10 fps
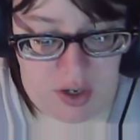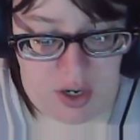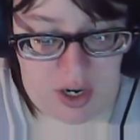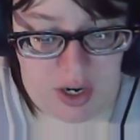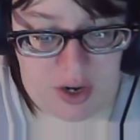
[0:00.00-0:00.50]

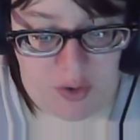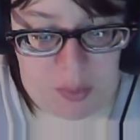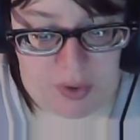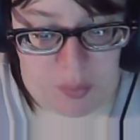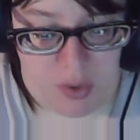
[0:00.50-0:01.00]
And I
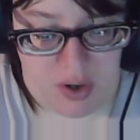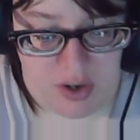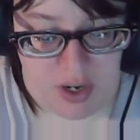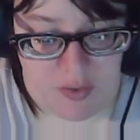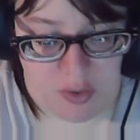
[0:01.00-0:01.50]
normally
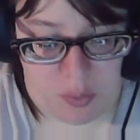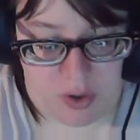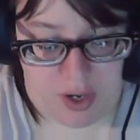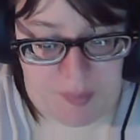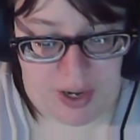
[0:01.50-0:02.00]
wouldn't have to
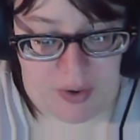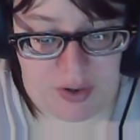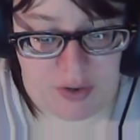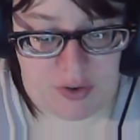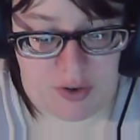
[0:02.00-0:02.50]
worry about
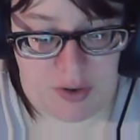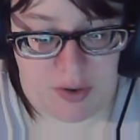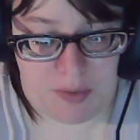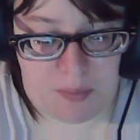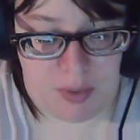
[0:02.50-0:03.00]
it,
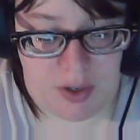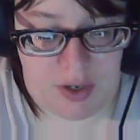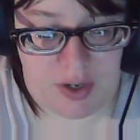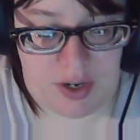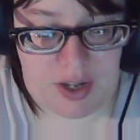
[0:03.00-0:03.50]

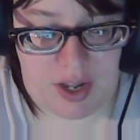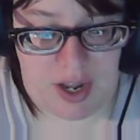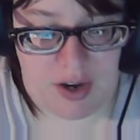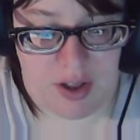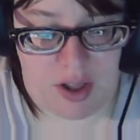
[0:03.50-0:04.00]
but I
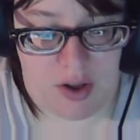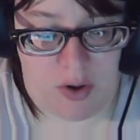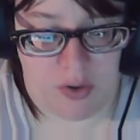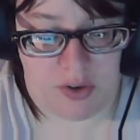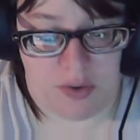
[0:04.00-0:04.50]
had got
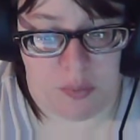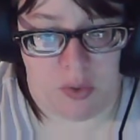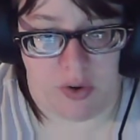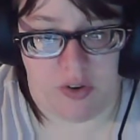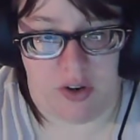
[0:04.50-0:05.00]
called into
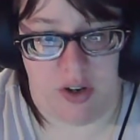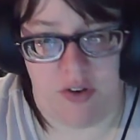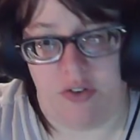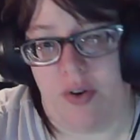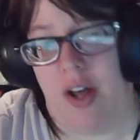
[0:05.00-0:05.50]
work today,
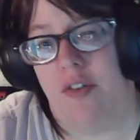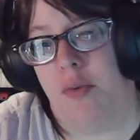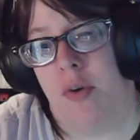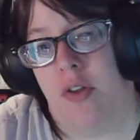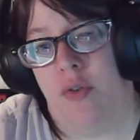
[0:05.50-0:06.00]
so I have
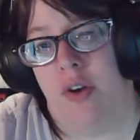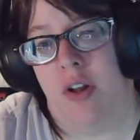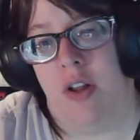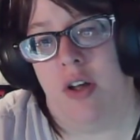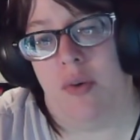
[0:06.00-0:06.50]
to work 3 to
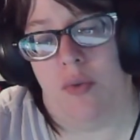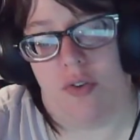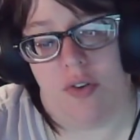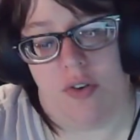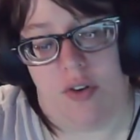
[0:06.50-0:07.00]

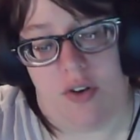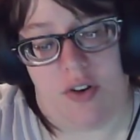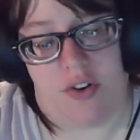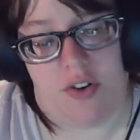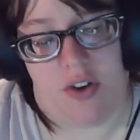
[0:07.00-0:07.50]
close.
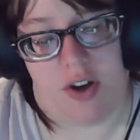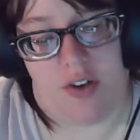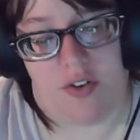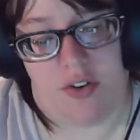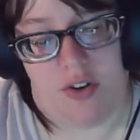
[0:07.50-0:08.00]
Which
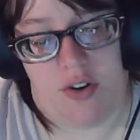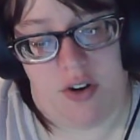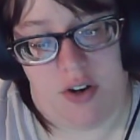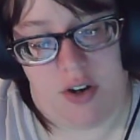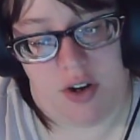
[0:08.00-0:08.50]
sucks.
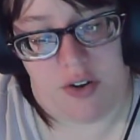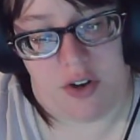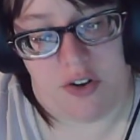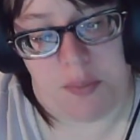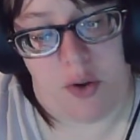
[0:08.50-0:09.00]
Because I
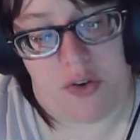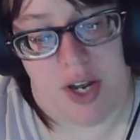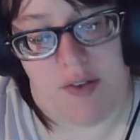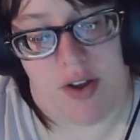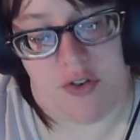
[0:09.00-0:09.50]
was supposed to
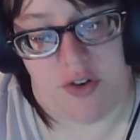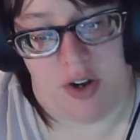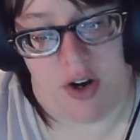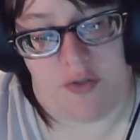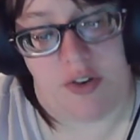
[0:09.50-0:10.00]
have yesterday
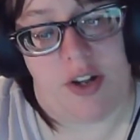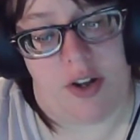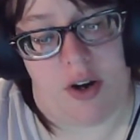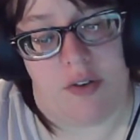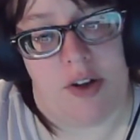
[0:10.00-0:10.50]
off, today
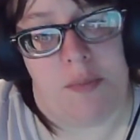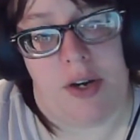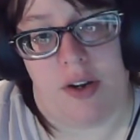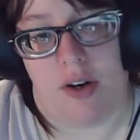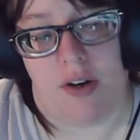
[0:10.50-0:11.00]
off, and
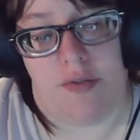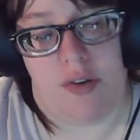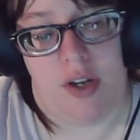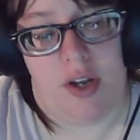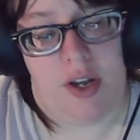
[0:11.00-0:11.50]
Monday off.
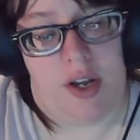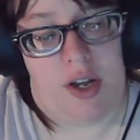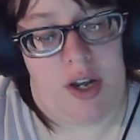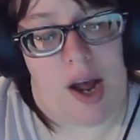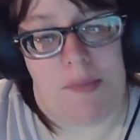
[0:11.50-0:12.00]

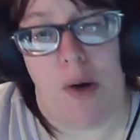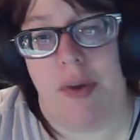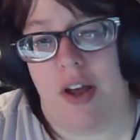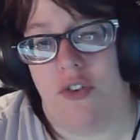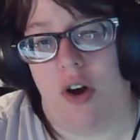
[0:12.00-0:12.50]
I'm
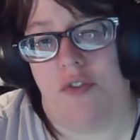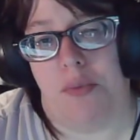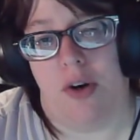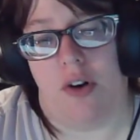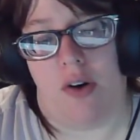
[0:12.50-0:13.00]
hoping I still have
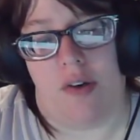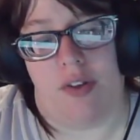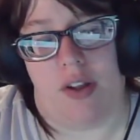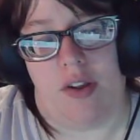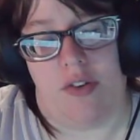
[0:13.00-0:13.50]
tomorrow off,
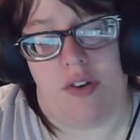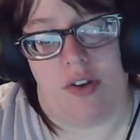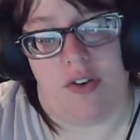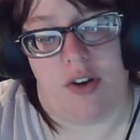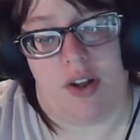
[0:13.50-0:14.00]
at least,
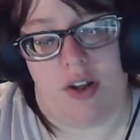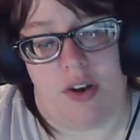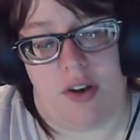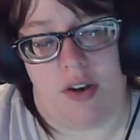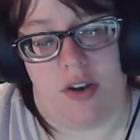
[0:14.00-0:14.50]
because then I
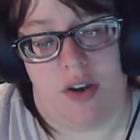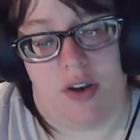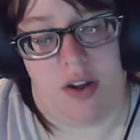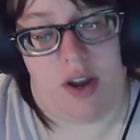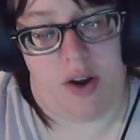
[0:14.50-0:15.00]
can,
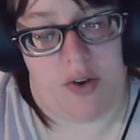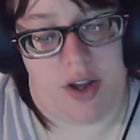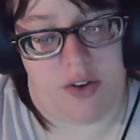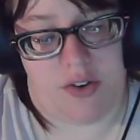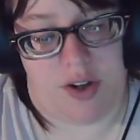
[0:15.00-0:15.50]
you know,
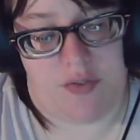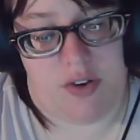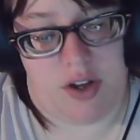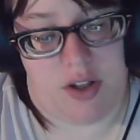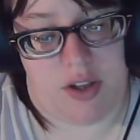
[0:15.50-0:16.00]
get stuff
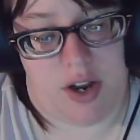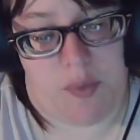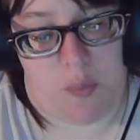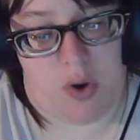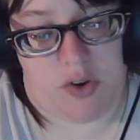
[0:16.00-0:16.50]
done that I
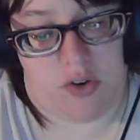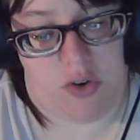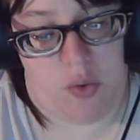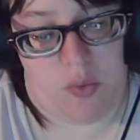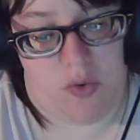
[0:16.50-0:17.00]
want to do.